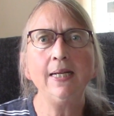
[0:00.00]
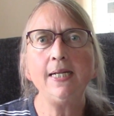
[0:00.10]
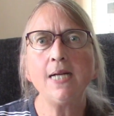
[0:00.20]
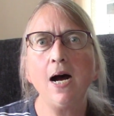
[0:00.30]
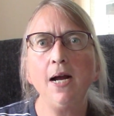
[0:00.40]
any
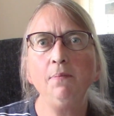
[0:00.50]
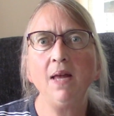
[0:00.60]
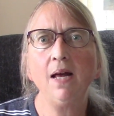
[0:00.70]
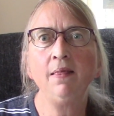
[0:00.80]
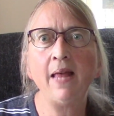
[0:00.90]
time
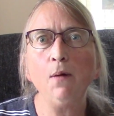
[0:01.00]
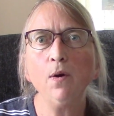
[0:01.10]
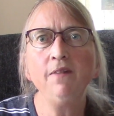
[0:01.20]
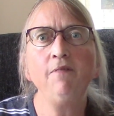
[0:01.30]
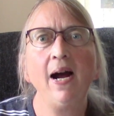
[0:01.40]
that they
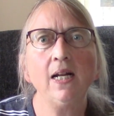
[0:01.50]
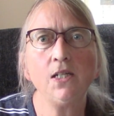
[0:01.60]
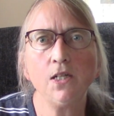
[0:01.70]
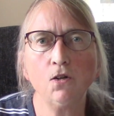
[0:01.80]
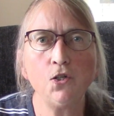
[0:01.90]
were invited
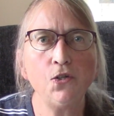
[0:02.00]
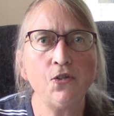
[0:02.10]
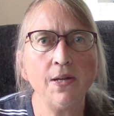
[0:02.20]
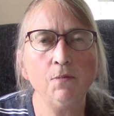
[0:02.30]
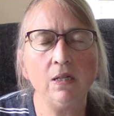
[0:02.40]
to go to
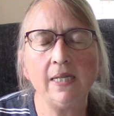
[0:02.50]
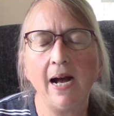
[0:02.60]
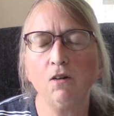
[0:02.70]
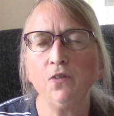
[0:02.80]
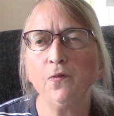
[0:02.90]
someone's
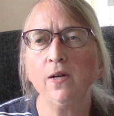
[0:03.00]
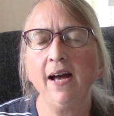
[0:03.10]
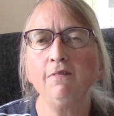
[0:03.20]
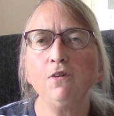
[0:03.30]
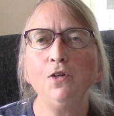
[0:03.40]
house for an
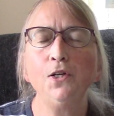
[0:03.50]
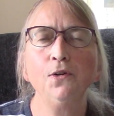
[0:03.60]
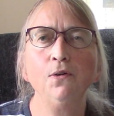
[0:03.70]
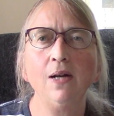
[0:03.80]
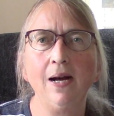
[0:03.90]

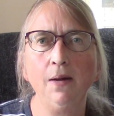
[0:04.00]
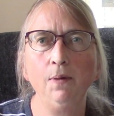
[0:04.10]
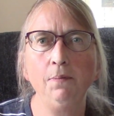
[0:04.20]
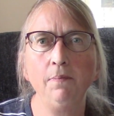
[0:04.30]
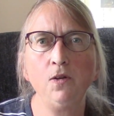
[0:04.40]
afternoon, I
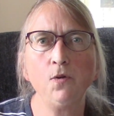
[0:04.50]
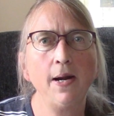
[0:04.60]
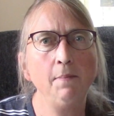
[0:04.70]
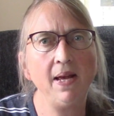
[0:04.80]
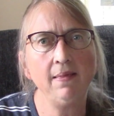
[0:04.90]
would try
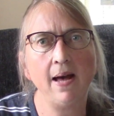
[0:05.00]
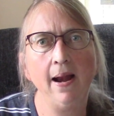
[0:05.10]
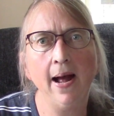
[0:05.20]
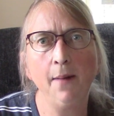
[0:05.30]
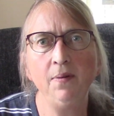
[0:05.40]
to make
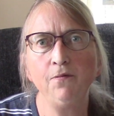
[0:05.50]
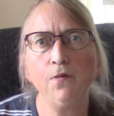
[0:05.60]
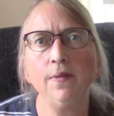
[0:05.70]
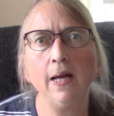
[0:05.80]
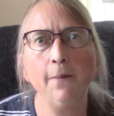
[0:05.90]
that happen
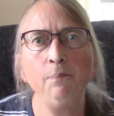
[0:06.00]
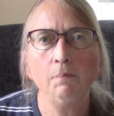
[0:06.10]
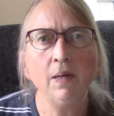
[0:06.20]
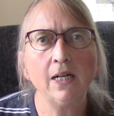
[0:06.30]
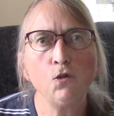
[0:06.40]
for them.
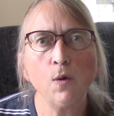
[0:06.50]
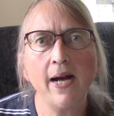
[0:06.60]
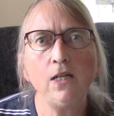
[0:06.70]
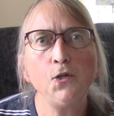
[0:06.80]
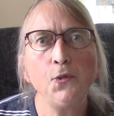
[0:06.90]
But I
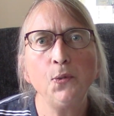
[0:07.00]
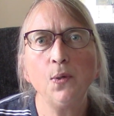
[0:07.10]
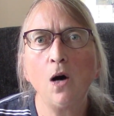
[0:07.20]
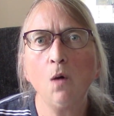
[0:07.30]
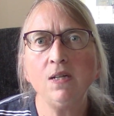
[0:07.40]
tried
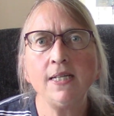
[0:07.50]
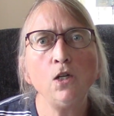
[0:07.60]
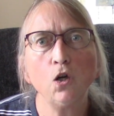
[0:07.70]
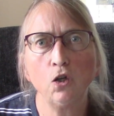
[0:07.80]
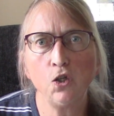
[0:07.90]
to always
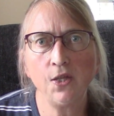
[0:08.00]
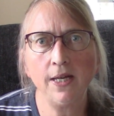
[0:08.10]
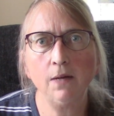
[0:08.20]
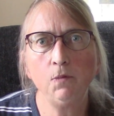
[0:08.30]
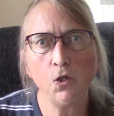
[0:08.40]
encourage
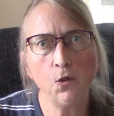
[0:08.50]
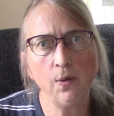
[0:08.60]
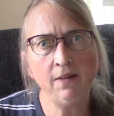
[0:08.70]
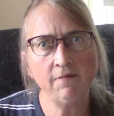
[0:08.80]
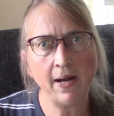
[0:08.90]
them to
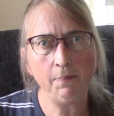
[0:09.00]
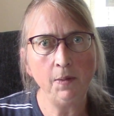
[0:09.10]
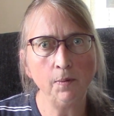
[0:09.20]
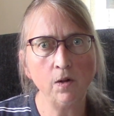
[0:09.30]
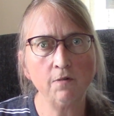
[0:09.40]
invite
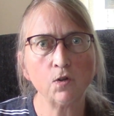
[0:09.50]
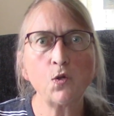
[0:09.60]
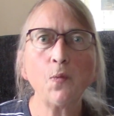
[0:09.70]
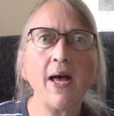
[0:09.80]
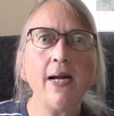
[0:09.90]
people over
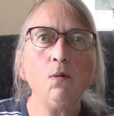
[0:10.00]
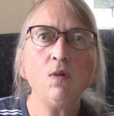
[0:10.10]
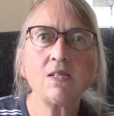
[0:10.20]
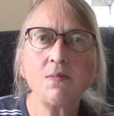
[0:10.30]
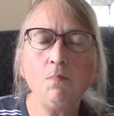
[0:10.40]
so that it
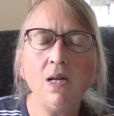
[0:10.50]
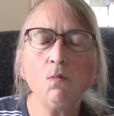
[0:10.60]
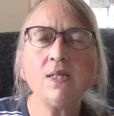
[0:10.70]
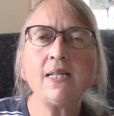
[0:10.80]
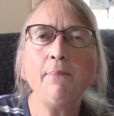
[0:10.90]
was
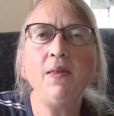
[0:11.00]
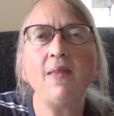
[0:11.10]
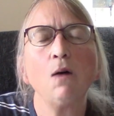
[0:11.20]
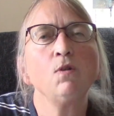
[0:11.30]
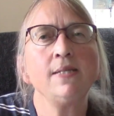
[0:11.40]
something
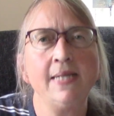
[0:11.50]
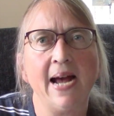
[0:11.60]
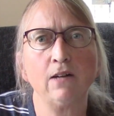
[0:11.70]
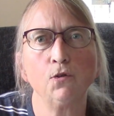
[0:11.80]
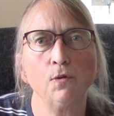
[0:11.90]
that was
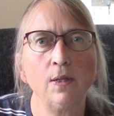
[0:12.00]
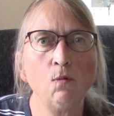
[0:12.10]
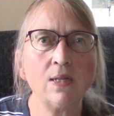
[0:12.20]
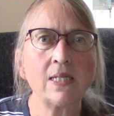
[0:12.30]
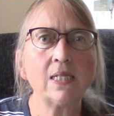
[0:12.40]
natural. It
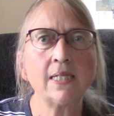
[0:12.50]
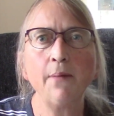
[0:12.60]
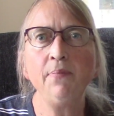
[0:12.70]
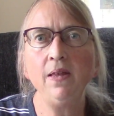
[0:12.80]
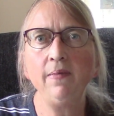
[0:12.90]
wasn't
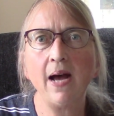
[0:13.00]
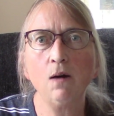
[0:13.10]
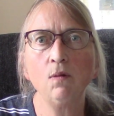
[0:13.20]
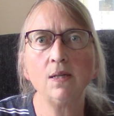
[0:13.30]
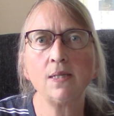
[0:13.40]
something
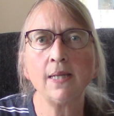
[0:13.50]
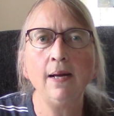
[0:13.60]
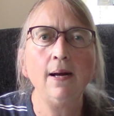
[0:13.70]
that was